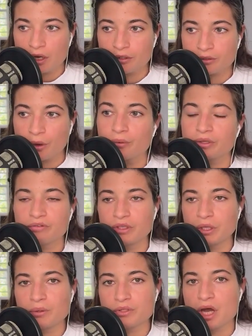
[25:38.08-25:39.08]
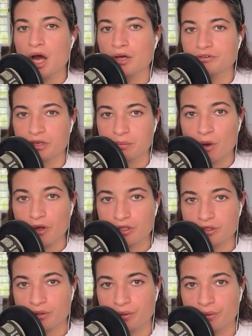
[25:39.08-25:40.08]
don't even use a heart rate
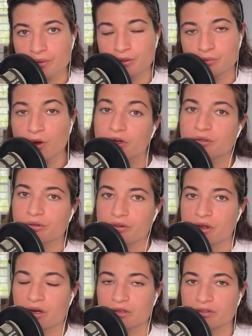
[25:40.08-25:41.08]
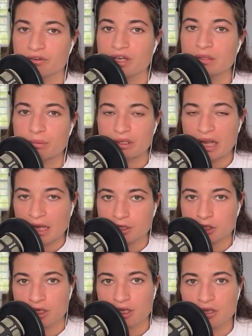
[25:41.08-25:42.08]
monitor to monitor their heart rate, but
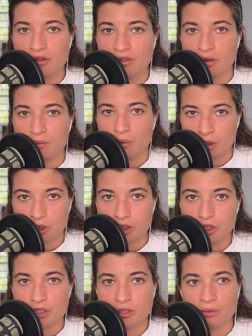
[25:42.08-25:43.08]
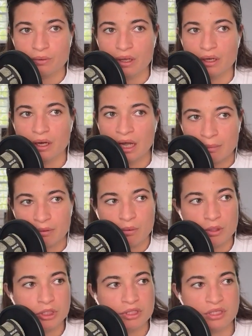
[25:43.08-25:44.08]
actually their watch. So Apple
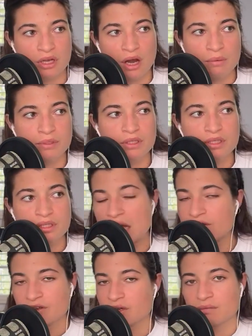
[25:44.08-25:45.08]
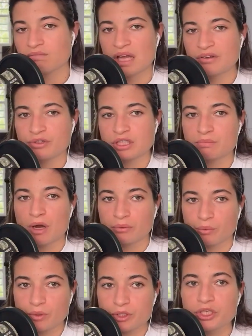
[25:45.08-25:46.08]
Watches, Garmin's, every
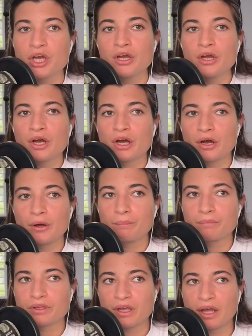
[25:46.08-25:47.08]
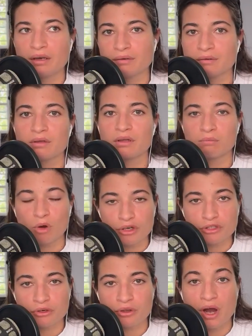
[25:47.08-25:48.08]
smartwatch can
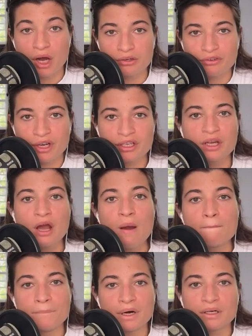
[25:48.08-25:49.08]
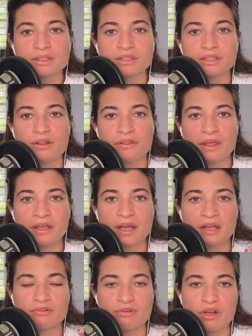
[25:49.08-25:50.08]
monitor your heart rate, but they
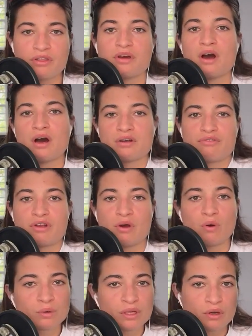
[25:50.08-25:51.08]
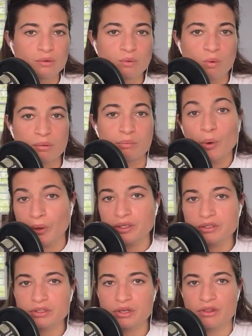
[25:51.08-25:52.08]
can read the heart rate only on one
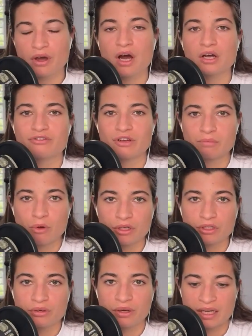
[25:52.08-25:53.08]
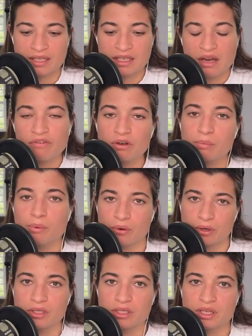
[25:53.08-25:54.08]
point. The heart rate monitor has several
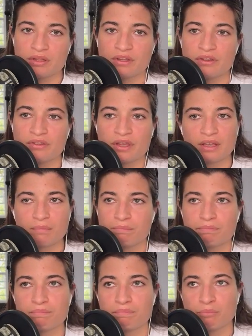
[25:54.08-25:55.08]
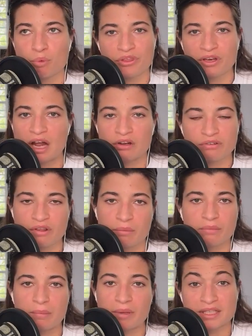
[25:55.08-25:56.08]
points, and then with an
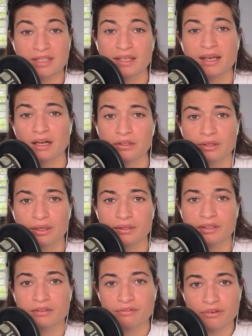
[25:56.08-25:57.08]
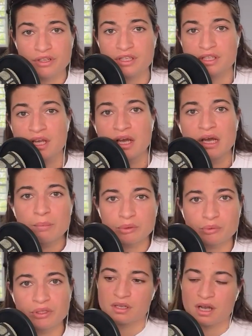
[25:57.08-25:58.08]
algorithm, they basically calculate the difference
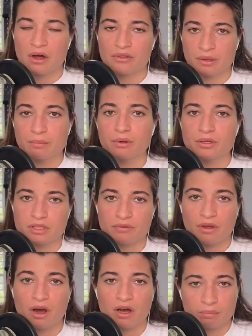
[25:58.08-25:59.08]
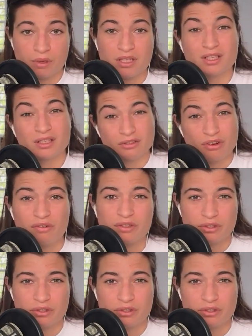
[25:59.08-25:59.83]
between how the impulse of the heart basically travels